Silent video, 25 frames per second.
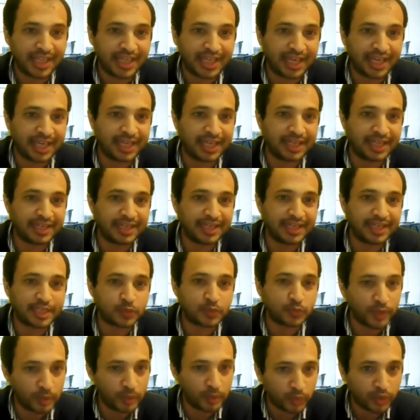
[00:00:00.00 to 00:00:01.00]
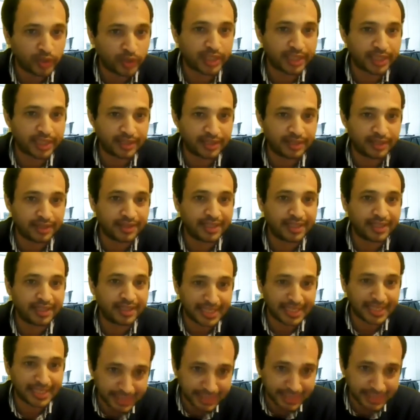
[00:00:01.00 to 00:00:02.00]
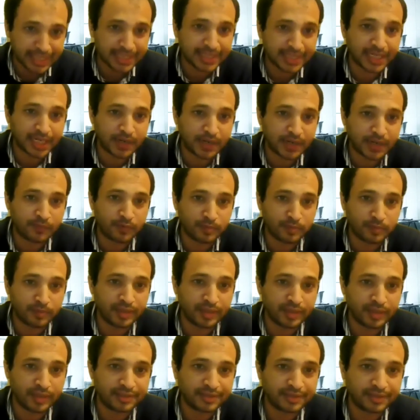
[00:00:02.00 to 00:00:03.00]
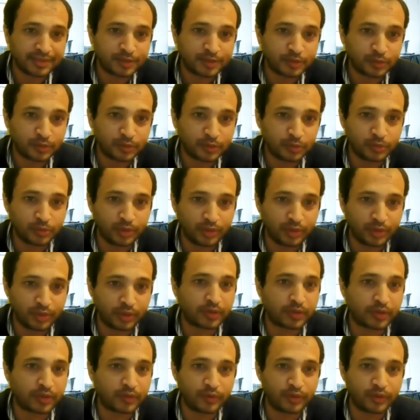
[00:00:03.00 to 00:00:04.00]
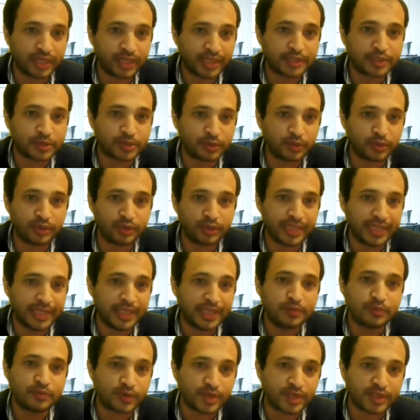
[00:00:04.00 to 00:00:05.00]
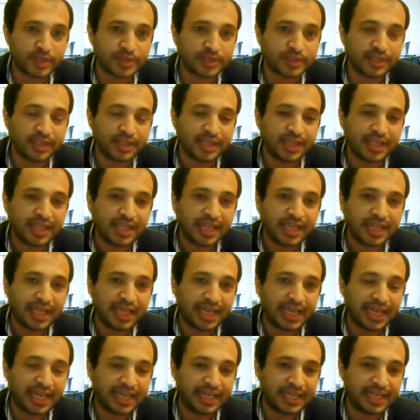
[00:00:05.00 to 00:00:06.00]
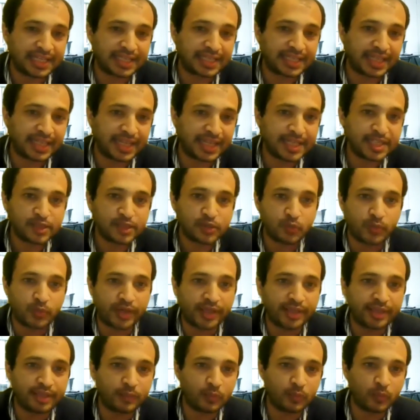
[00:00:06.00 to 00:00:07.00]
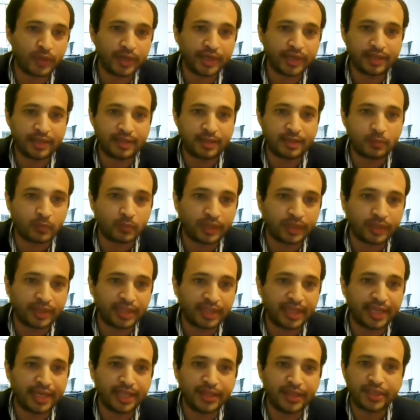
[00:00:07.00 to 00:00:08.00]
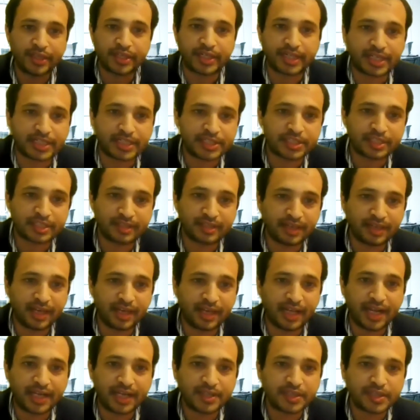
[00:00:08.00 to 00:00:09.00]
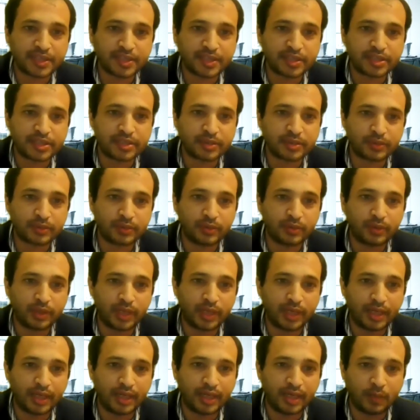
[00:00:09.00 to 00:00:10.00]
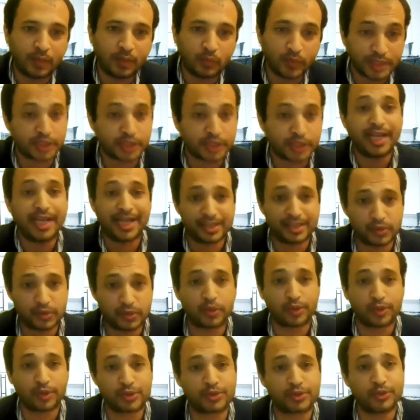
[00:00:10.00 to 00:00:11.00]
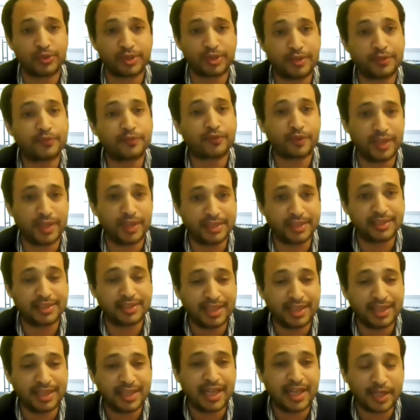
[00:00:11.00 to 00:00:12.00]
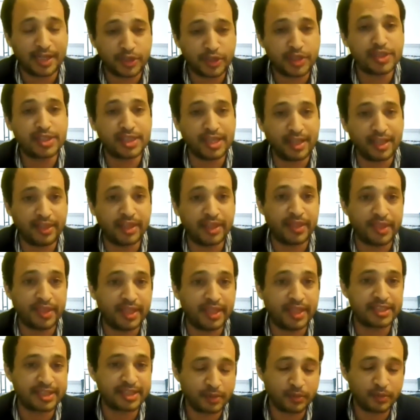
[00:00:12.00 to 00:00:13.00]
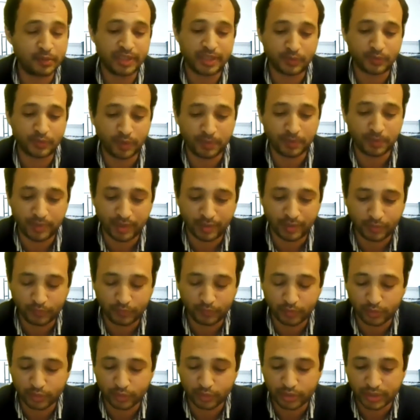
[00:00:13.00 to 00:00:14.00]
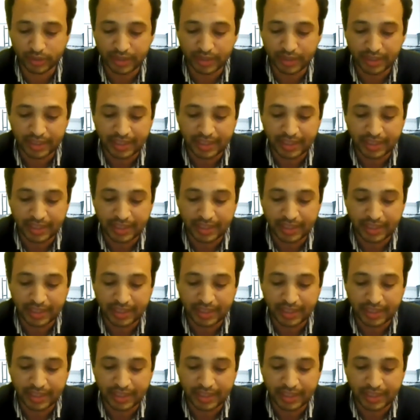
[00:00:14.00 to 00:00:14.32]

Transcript: and it will work inside the government to look for its own interest. And it links with another external actors, which has also different agenda than Saudi Arabia, of course.